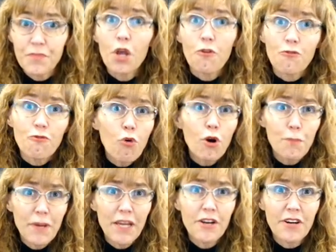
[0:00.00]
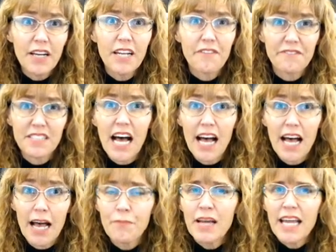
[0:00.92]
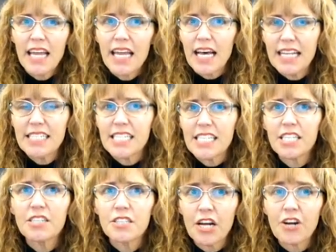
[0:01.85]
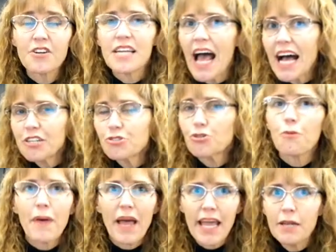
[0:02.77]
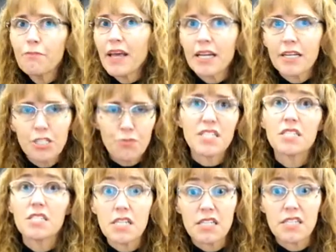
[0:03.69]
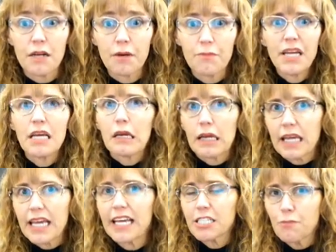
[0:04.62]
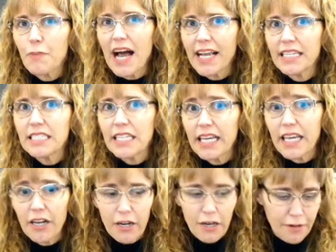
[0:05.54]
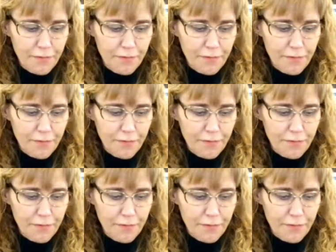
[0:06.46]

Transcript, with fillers: for a period of time until their natural pain management system kicks back into gear.